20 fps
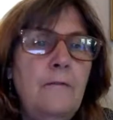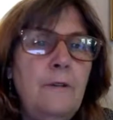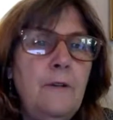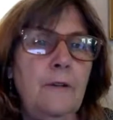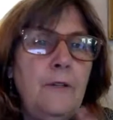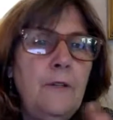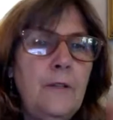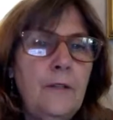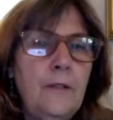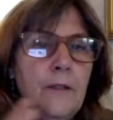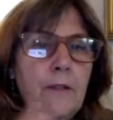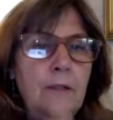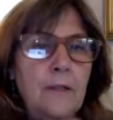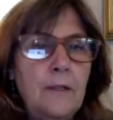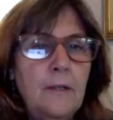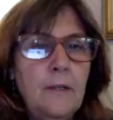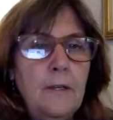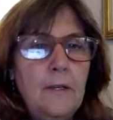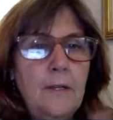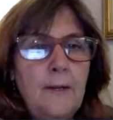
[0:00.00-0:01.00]
versus
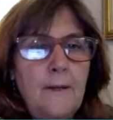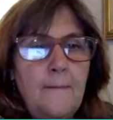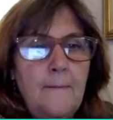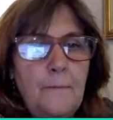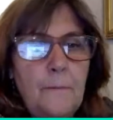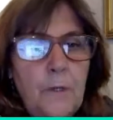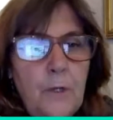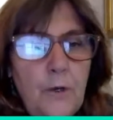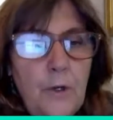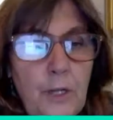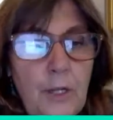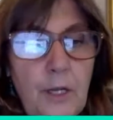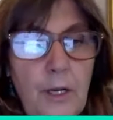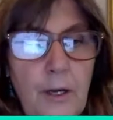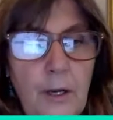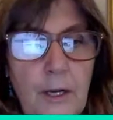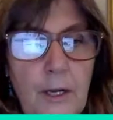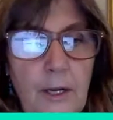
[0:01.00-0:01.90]
cooking on